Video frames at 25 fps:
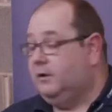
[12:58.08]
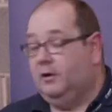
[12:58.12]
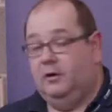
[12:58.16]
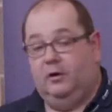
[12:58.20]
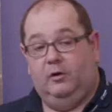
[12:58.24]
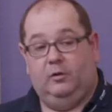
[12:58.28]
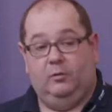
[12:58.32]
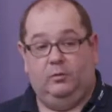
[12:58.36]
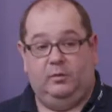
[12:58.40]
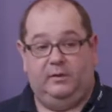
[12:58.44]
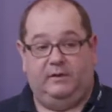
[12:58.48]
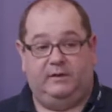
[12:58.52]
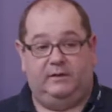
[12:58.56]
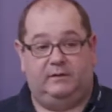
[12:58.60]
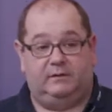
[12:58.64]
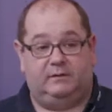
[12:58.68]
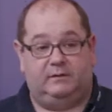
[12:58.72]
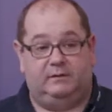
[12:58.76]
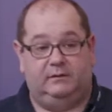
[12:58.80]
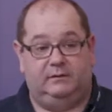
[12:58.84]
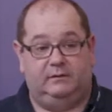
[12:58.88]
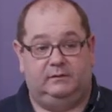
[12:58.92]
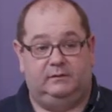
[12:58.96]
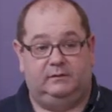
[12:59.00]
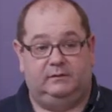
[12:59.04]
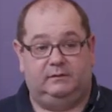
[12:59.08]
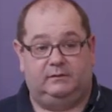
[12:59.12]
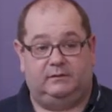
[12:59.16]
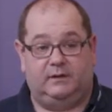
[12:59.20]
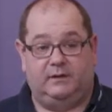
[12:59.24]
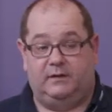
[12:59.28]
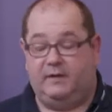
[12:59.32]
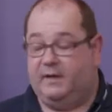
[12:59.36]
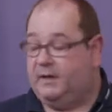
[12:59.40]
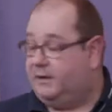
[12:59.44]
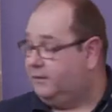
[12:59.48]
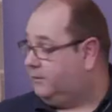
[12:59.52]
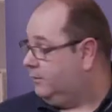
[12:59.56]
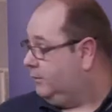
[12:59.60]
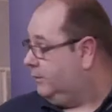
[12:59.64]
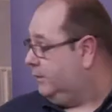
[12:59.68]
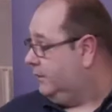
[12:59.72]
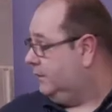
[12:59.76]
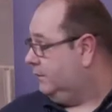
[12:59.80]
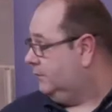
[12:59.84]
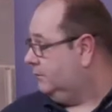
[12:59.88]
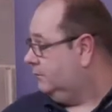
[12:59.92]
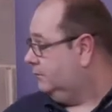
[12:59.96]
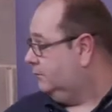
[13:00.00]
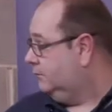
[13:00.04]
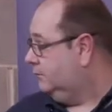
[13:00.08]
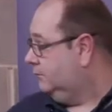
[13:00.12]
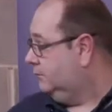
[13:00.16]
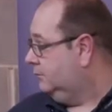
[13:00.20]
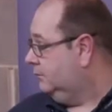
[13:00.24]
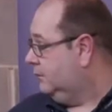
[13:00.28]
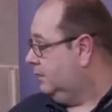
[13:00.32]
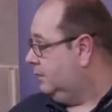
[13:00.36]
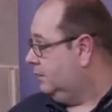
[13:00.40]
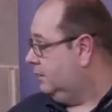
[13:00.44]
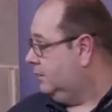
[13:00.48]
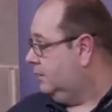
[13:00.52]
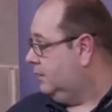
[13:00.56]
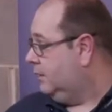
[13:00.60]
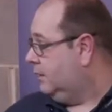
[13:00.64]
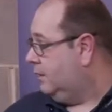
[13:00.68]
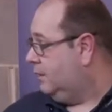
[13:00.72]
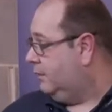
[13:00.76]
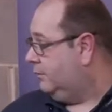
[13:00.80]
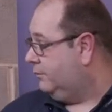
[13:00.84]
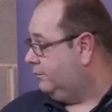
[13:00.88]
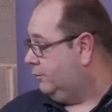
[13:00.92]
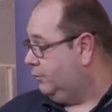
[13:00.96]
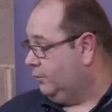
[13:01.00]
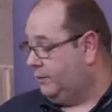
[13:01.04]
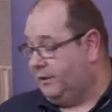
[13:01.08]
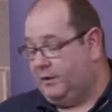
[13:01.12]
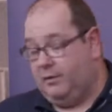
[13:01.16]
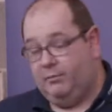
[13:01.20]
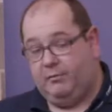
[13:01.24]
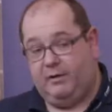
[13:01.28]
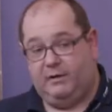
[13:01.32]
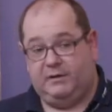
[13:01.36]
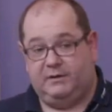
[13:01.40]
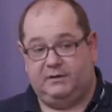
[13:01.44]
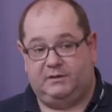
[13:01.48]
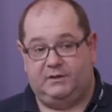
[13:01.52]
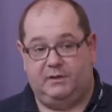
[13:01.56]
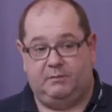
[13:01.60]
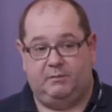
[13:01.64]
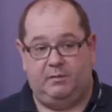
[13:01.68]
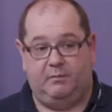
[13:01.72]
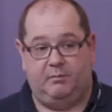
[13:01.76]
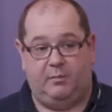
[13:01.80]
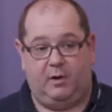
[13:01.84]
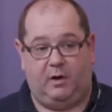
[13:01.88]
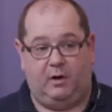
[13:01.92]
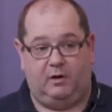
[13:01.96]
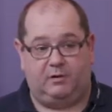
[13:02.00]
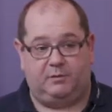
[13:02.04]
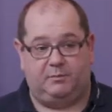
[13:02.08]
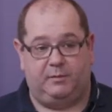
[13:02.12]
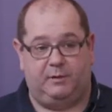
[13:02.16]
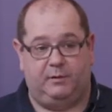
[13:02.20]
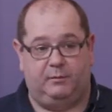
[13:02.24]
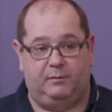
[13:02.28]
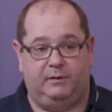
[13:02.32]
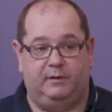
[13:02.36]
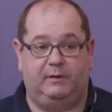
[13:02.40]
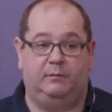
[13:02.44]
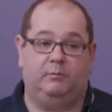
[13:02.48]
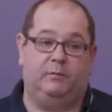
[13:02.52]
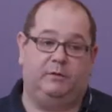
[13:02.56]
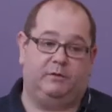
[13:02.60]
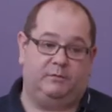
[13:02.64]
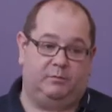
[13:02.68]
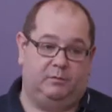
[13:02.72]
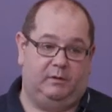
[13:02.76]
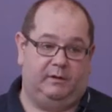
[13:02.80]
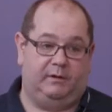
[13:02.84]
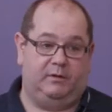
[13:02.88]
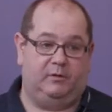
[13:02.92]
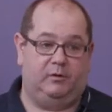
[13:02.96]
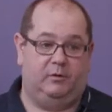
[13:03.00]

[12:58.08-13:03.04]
along with it. So they're doing a 4-year apprenticeship in barge building, which will